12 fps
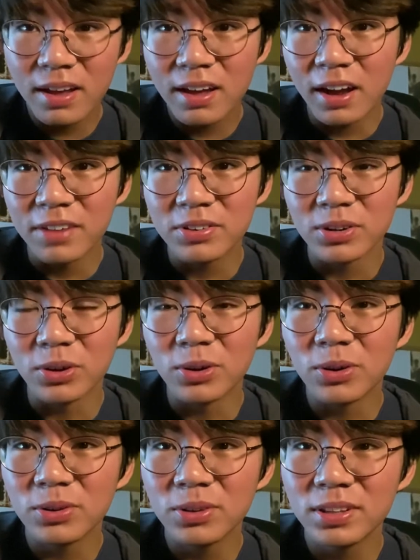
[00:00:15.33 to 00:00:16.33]
And if you're
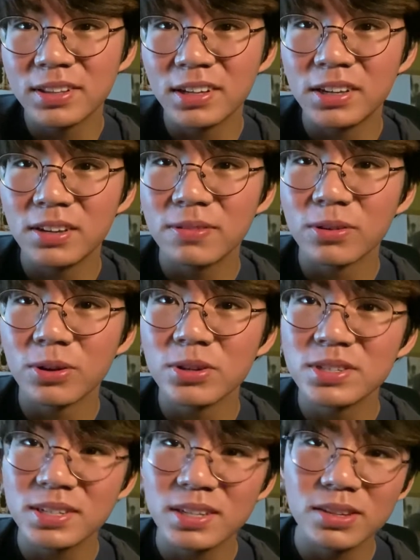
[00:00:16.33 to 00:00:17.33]
old, thank you for
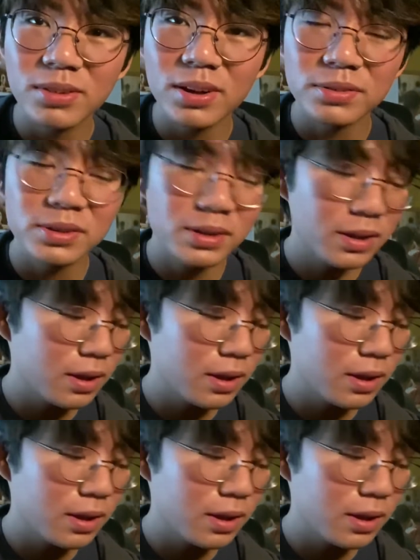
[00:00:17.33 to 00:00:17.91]
sticking around.